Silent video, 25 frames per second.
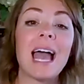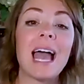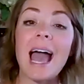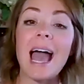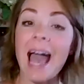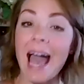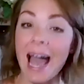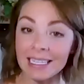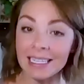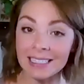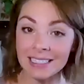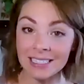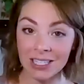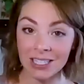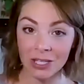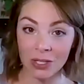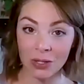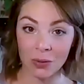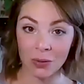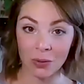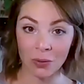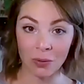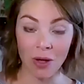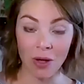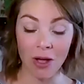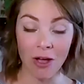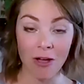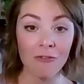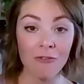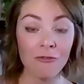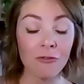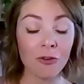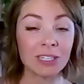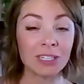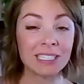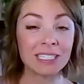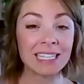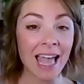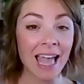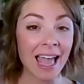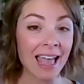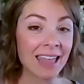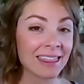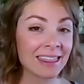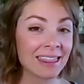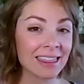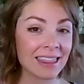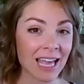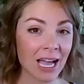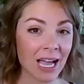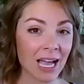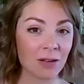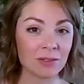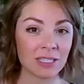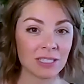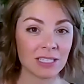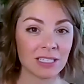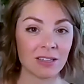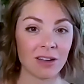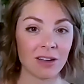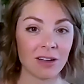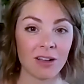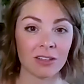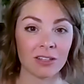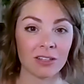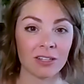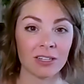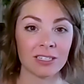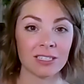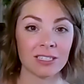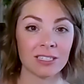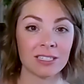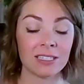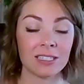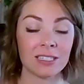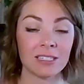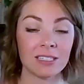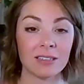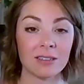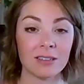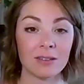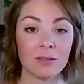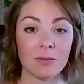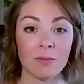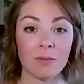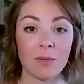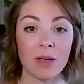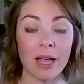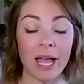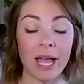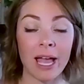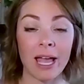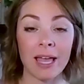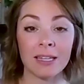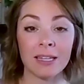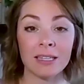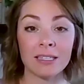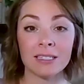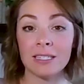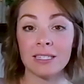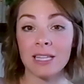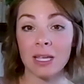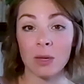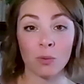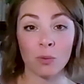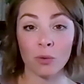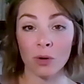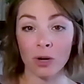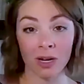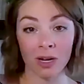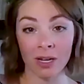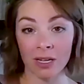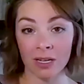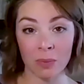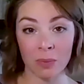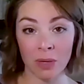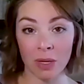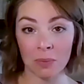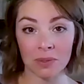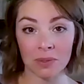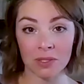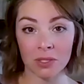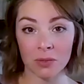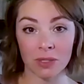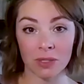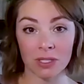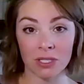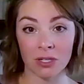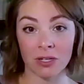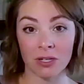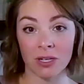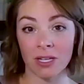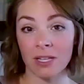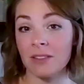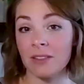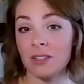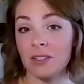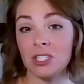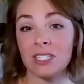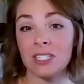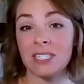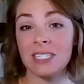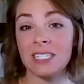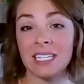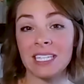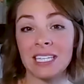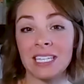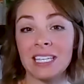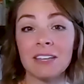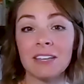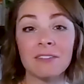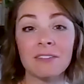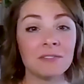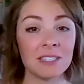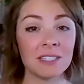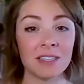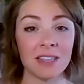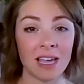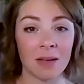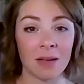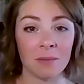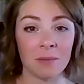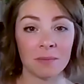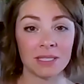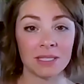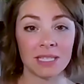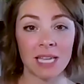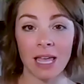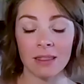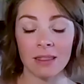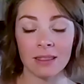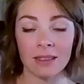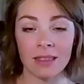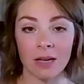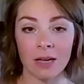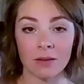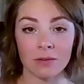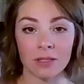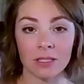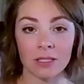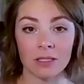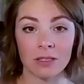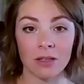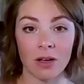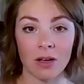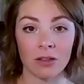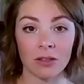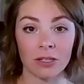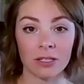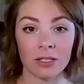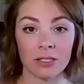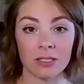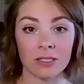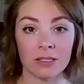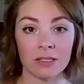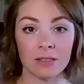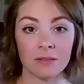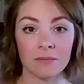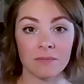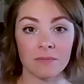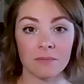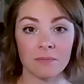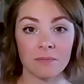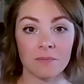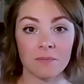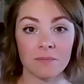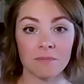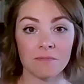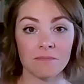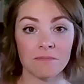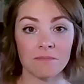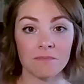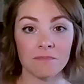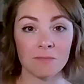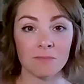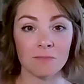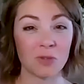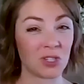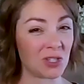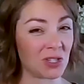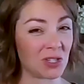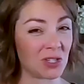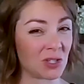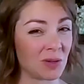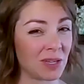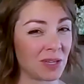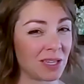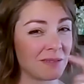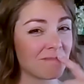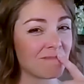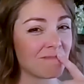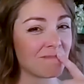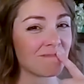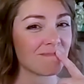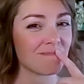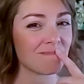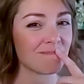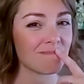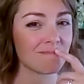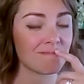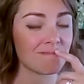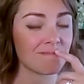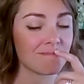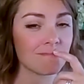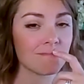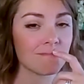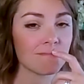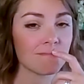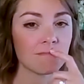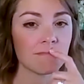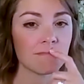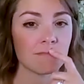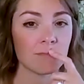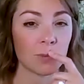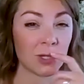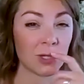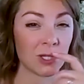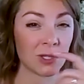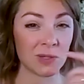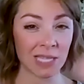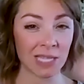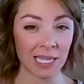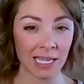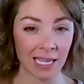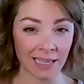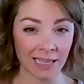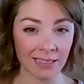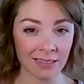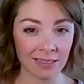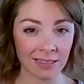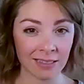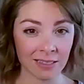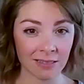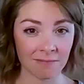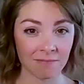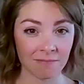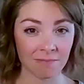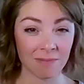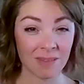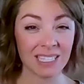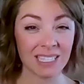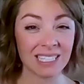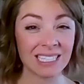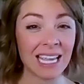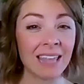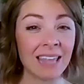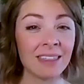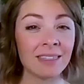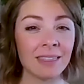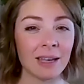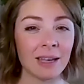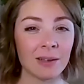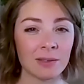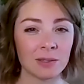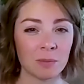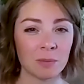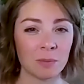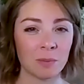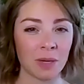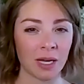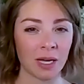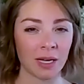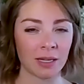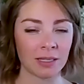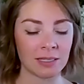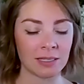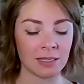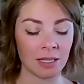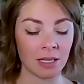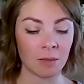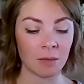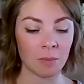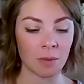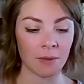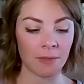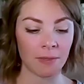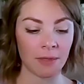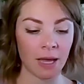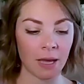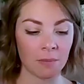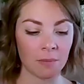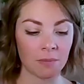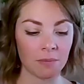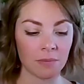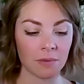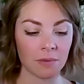ask you for $10,000 and they weren't going to be able to return it, just to gift them $10,000, would you do it? Would you say yes? $10,000. Think about that.